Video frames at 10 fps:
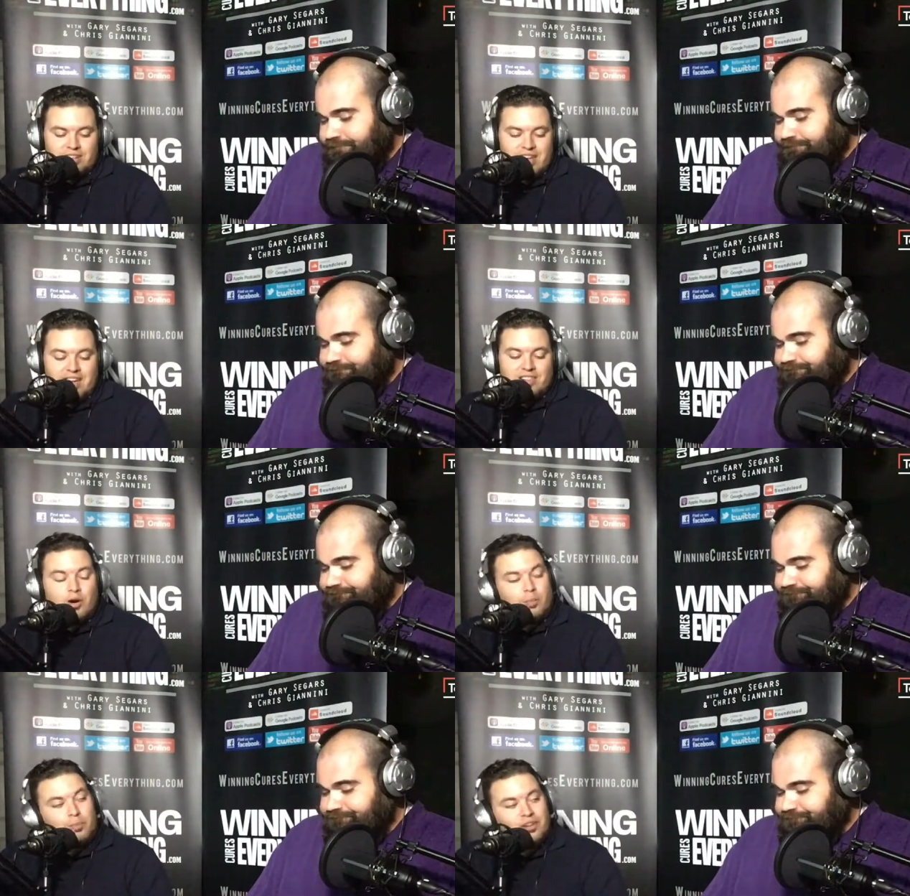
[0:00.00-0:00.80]
Speaker 1: And they
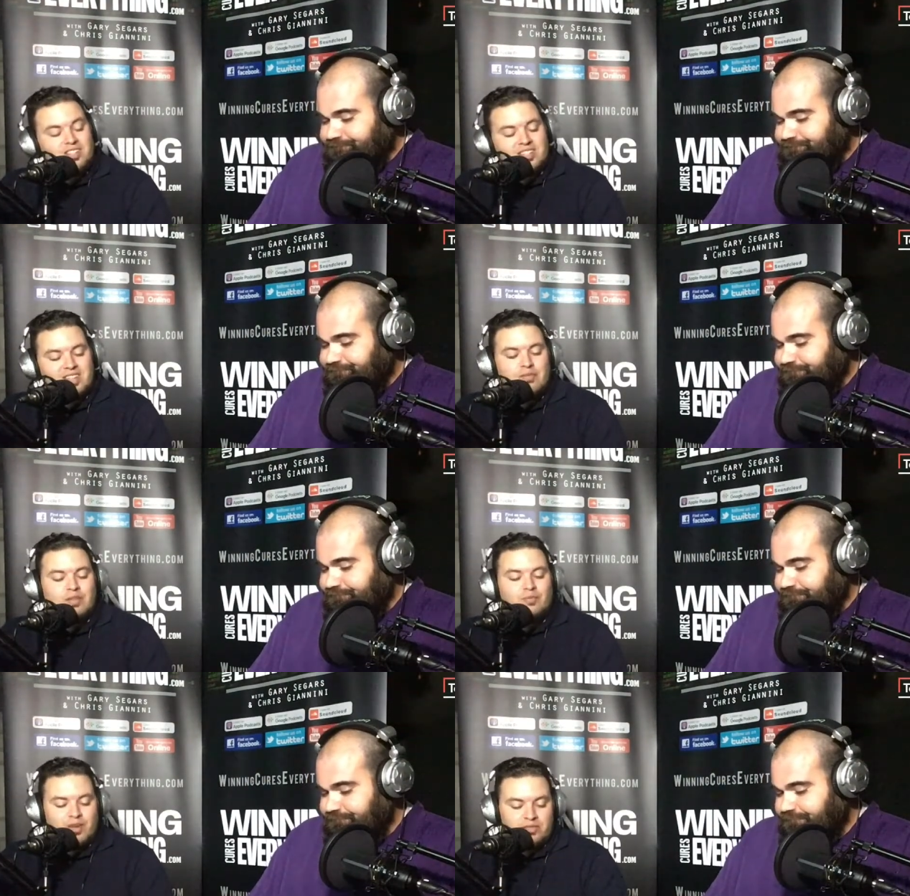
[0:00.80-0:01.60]
are plus
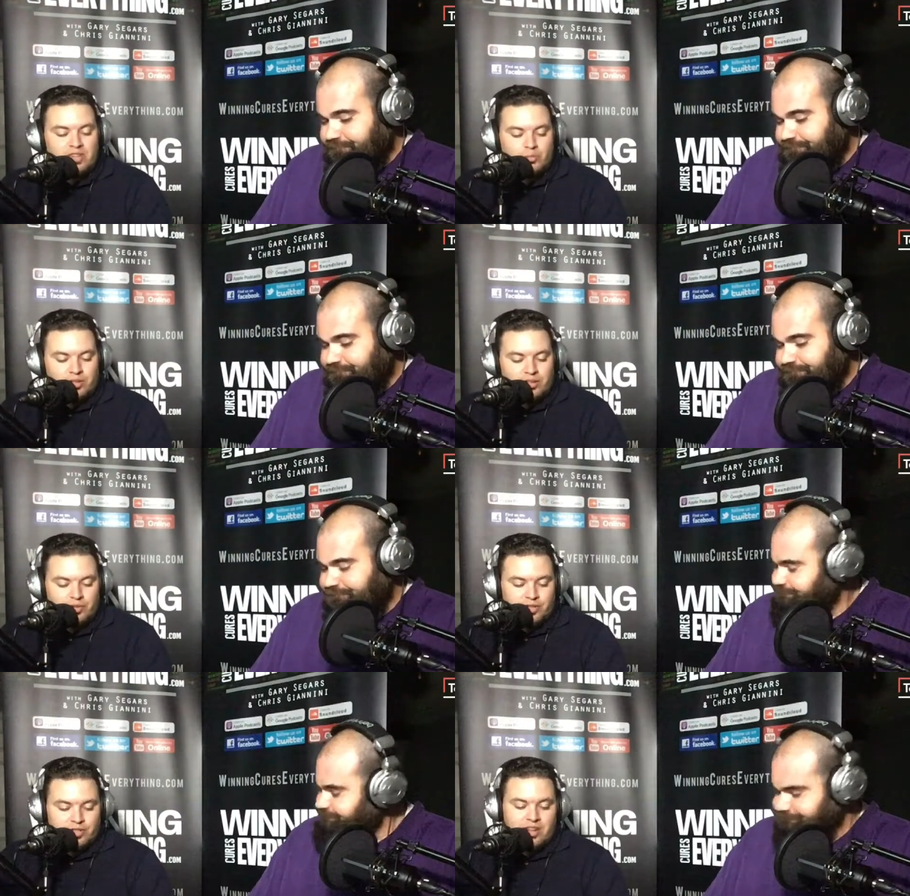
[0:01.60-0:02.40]
750 to win the
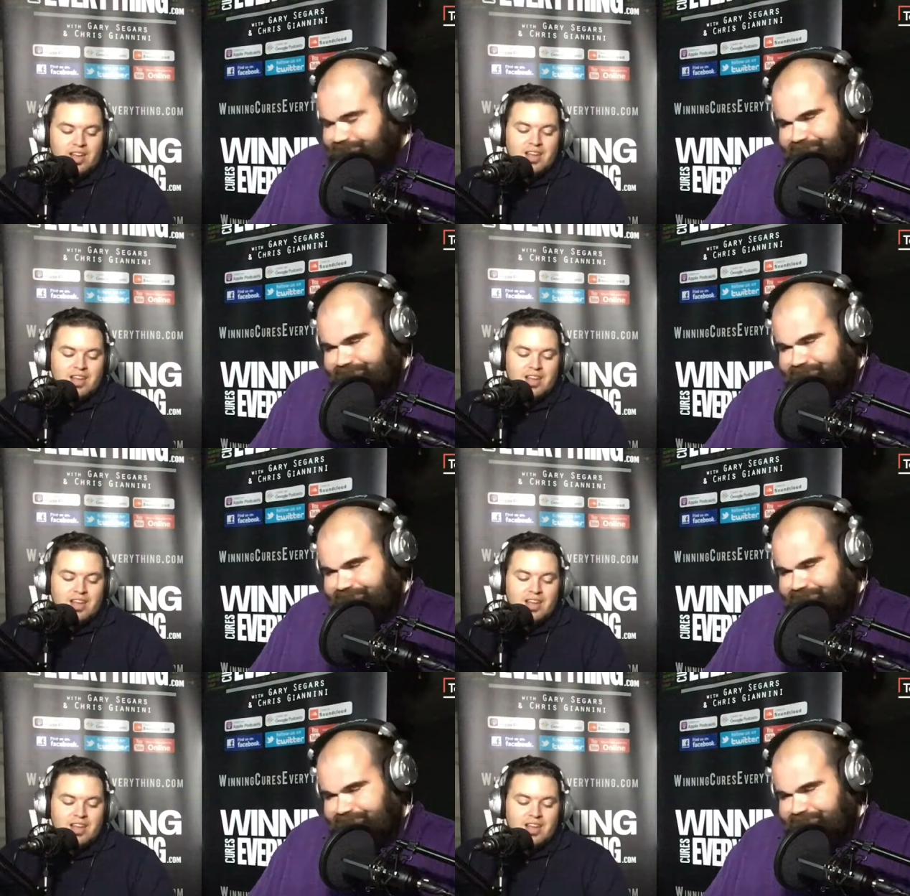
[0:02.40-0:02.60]
division.